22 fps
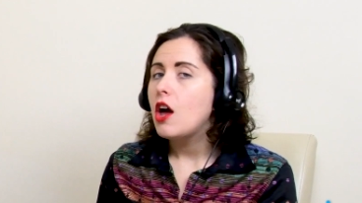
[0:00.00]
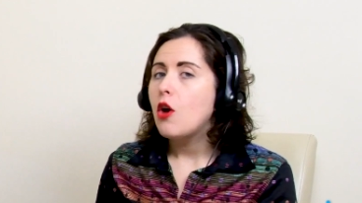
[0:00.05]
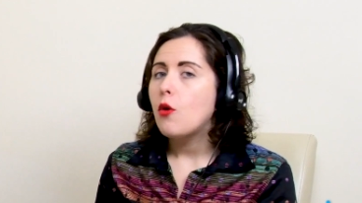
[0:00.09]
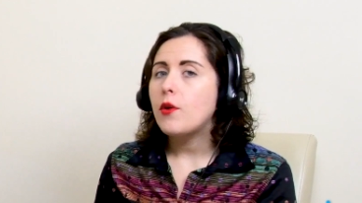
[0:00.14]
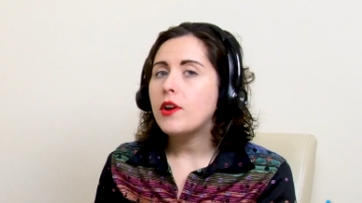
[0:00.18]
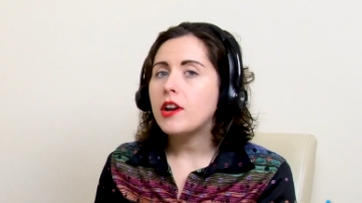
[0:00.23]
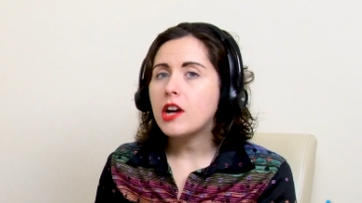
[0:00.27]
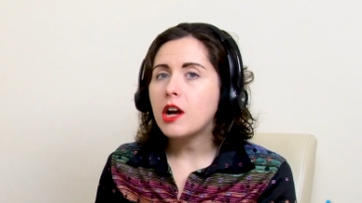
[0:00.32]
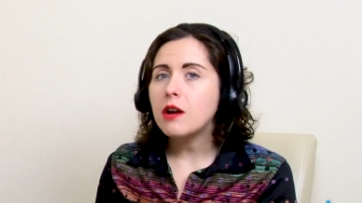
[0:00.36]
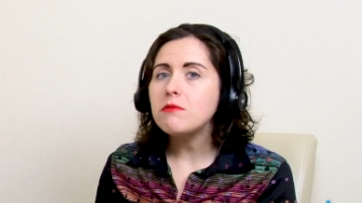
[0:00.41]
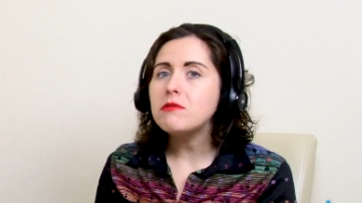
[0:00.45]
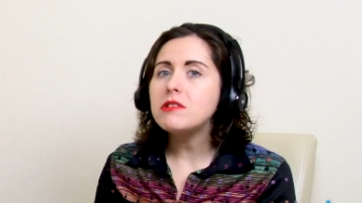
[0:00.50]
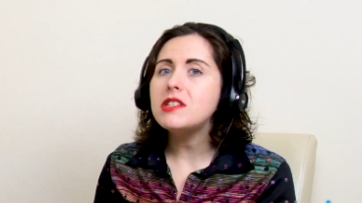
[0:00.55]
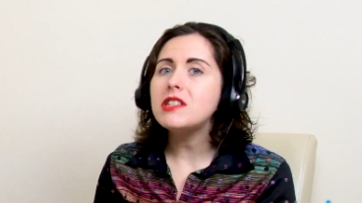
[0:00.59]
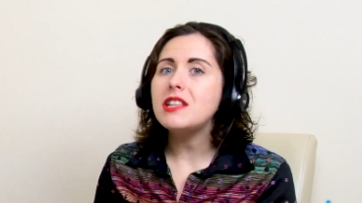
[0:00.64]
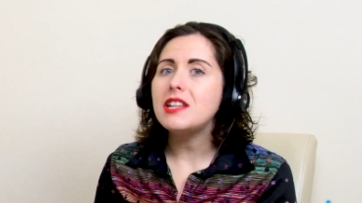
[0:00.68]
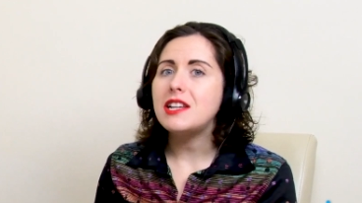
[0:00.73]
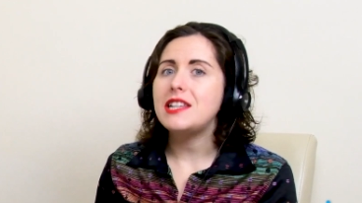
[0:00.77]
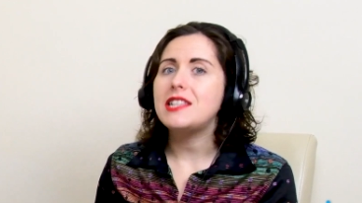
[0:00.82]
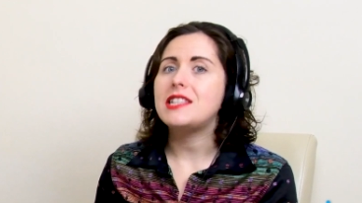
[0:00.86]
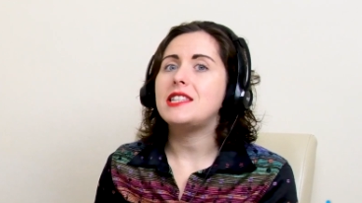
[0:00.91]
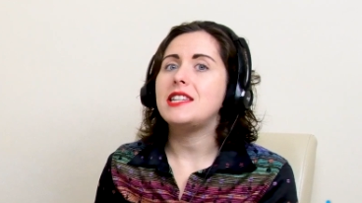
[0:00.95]
When it comes to
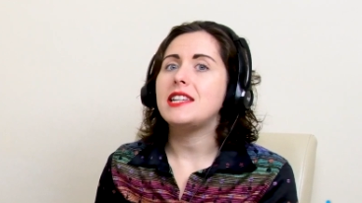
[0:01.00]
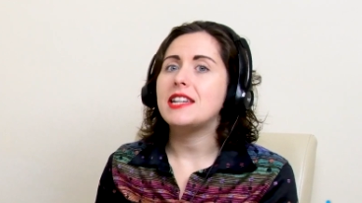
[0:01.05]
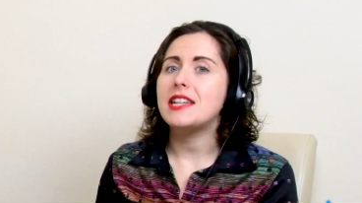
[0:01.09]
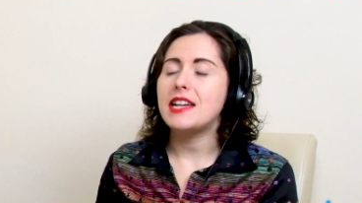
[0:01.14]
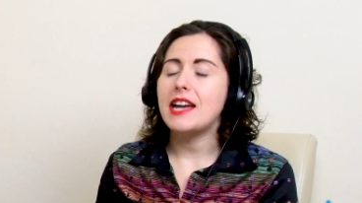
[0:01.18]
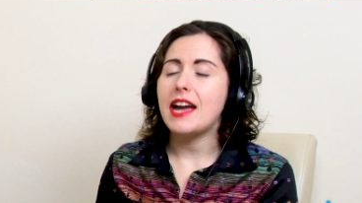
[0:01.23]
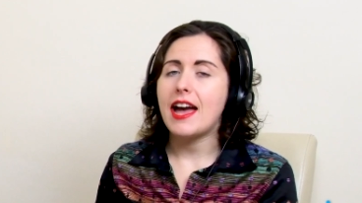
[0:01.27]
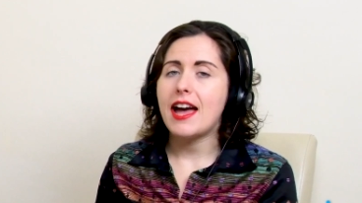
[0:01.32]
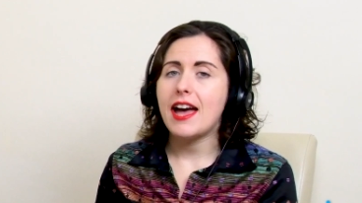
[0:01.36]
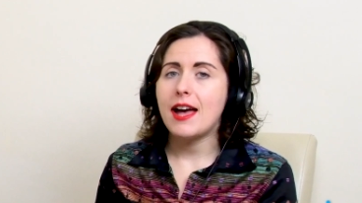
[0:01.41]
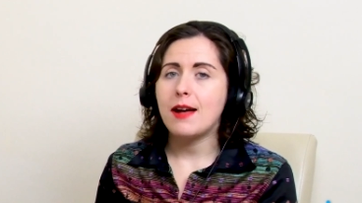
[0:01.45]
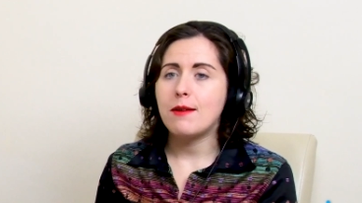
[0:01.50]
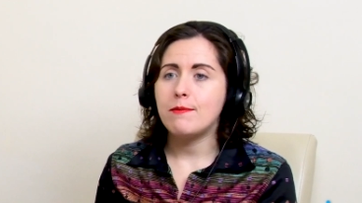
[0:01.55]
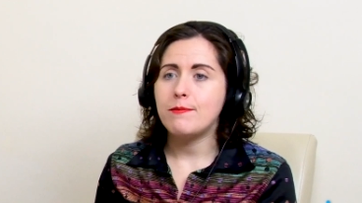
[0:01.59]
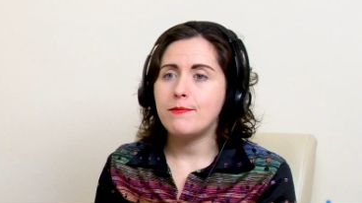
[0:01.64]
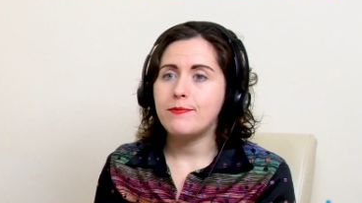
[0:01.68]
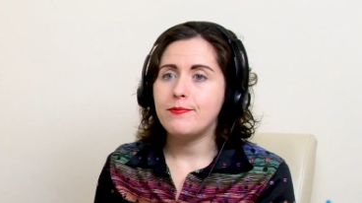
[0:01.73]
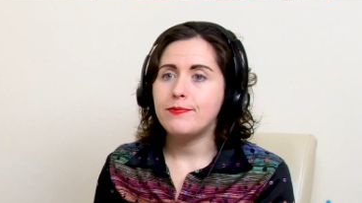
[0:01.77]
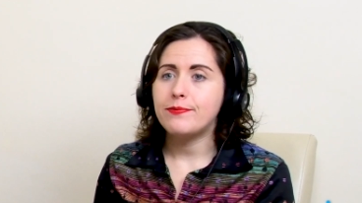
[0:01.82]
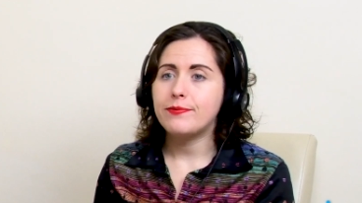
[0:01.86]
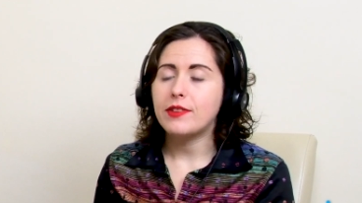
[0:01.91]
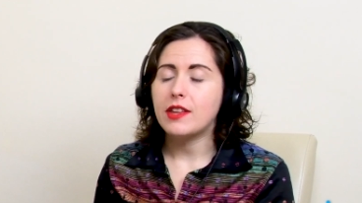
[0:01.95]
the listening
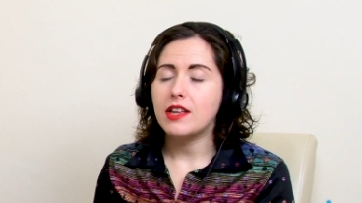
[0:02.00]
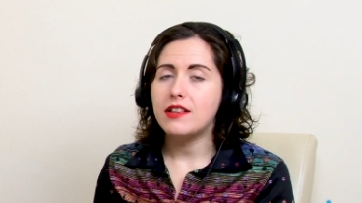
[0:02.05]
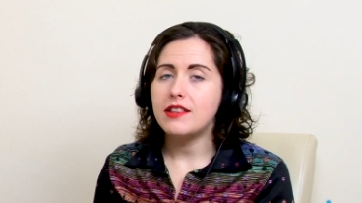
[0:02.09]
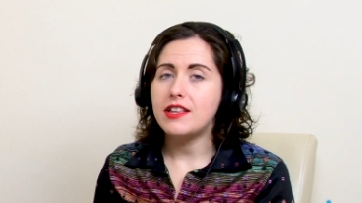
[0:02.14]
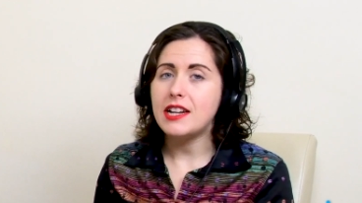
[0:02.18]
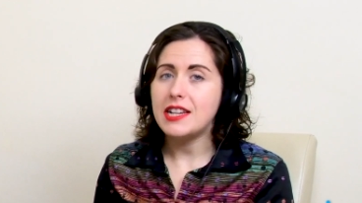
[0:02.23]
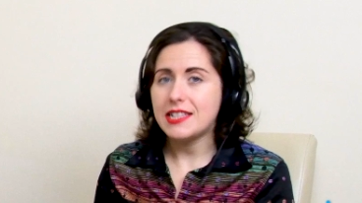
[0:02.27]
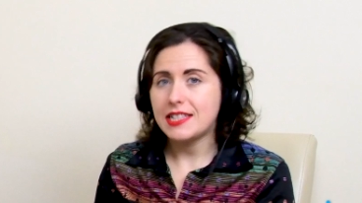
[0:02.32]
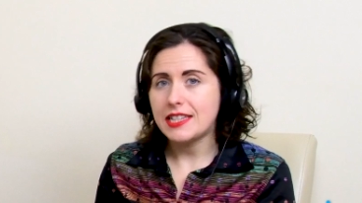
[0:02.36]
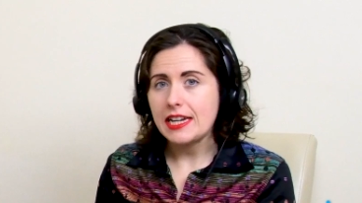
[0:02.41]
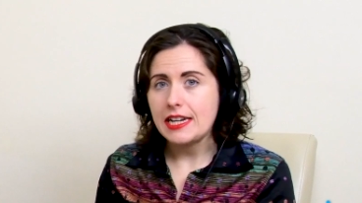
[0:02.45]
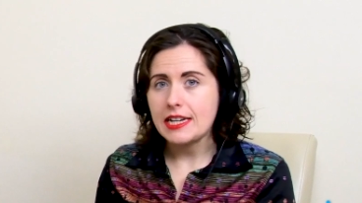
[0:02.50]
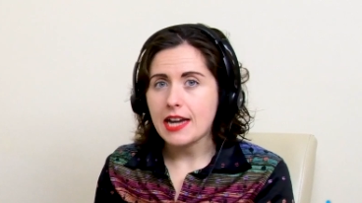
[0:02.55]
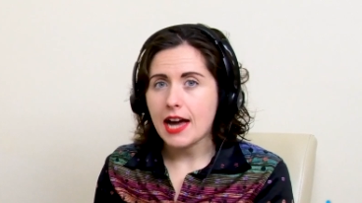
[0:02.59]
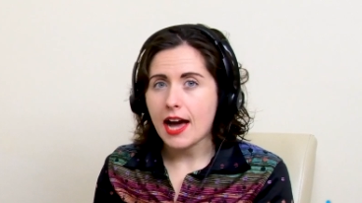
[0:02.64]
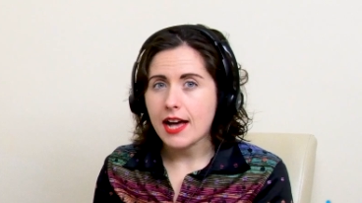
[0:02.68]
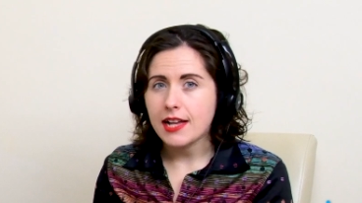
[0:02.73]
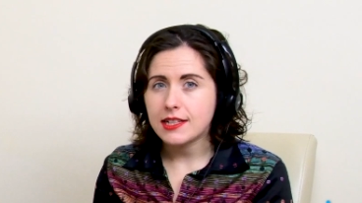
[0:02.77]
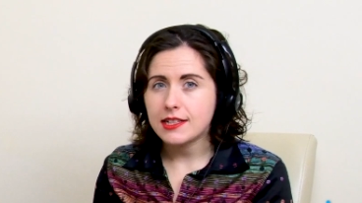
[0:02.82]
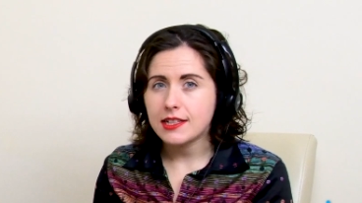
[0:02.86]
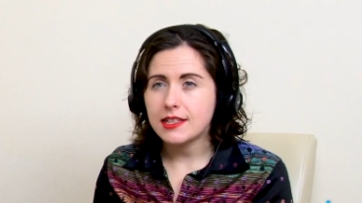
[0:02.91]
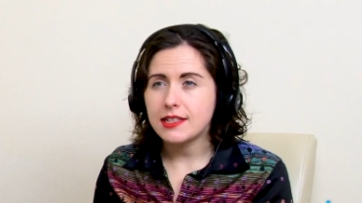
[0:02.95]

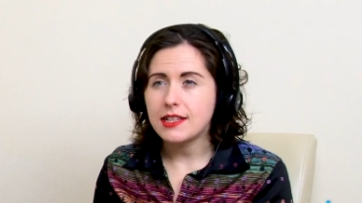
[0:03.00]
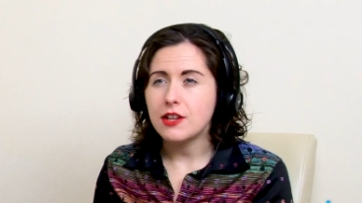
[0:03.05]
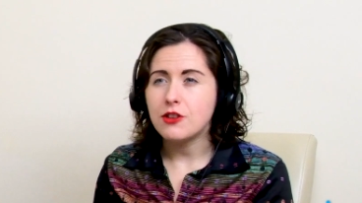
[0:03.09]
tasks,